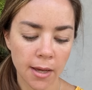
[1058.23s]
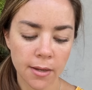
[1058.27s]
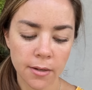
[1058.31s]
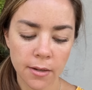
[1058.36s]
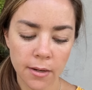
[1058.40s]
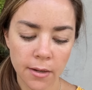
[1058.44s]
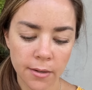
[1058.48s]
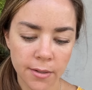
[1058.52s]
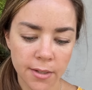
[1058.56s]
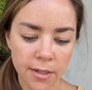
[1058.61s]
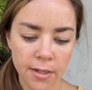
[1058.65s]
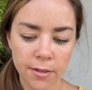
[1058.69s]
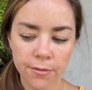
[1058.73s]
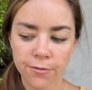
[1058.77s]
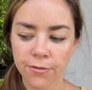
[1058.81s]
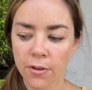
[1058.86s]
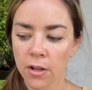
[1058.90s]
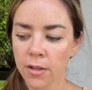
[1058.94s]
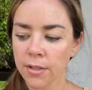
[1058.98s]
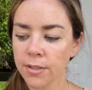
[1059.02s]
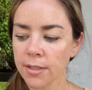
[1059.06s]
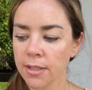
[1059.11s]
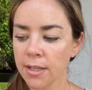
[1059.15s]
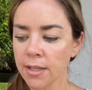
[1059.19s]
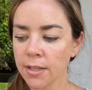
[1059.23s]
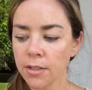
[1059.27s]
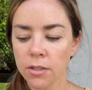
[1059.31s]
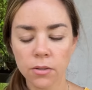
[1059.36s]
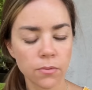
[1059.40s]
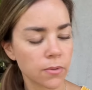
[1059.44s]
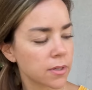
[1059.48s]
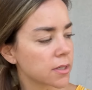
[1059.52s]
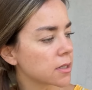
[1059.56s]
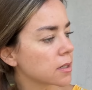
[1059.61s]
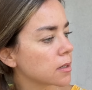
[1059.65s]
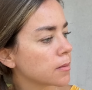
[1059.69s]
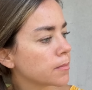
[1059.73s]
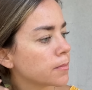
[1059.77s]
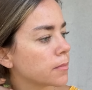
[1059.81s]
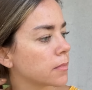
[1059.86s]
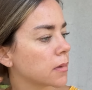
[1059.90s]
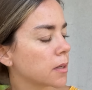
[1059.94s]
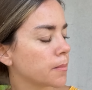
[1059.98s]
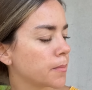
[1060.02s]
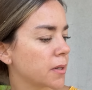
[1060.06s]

I didn't fall into Hinduism,